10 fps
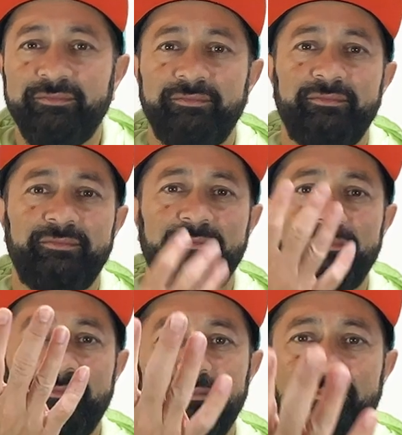
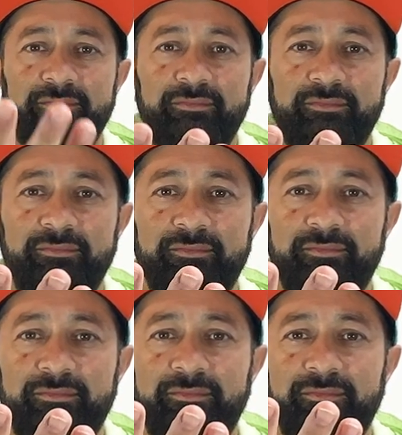
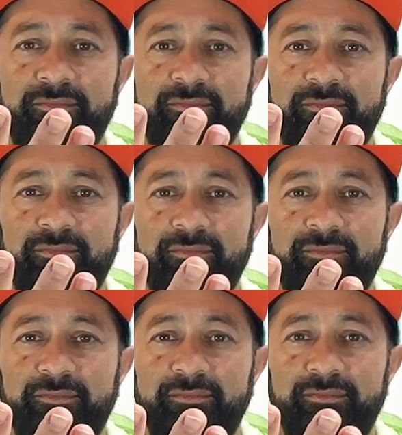
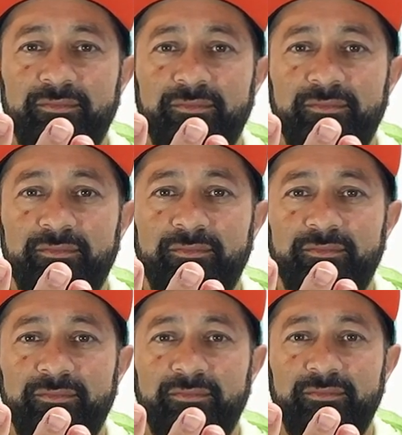
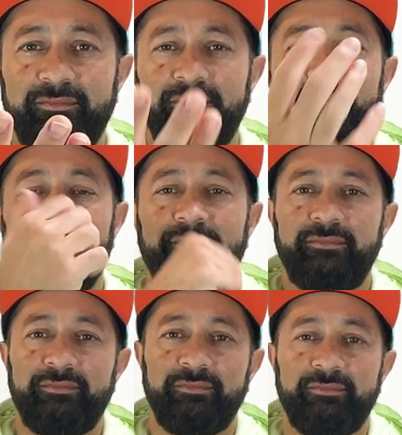
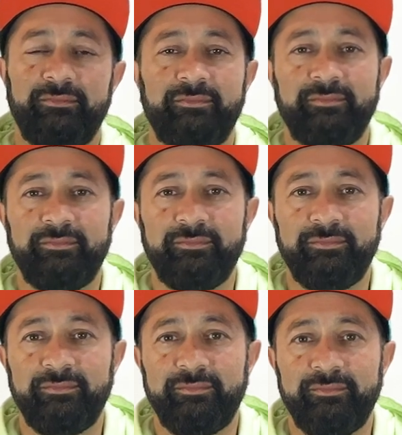
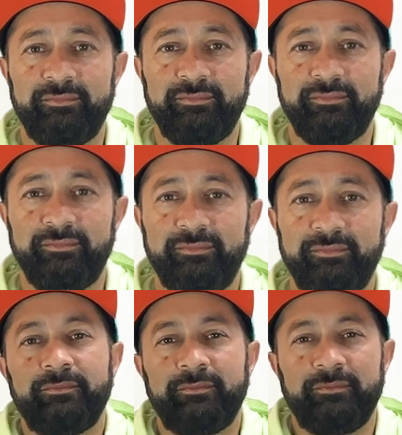
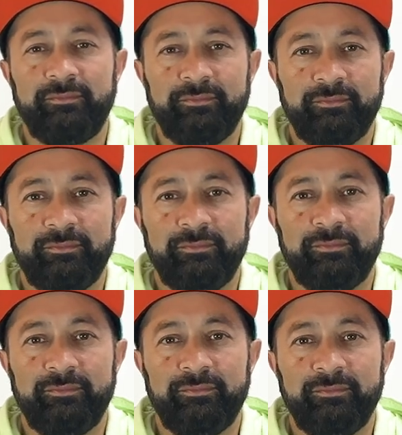
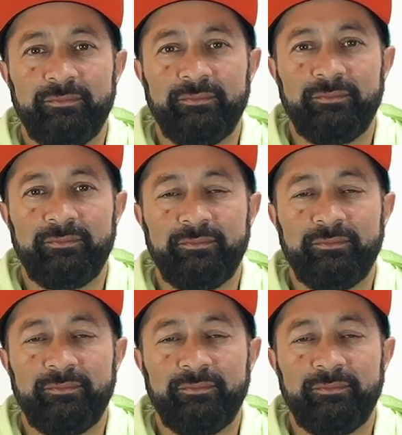No one is speaking in this clip.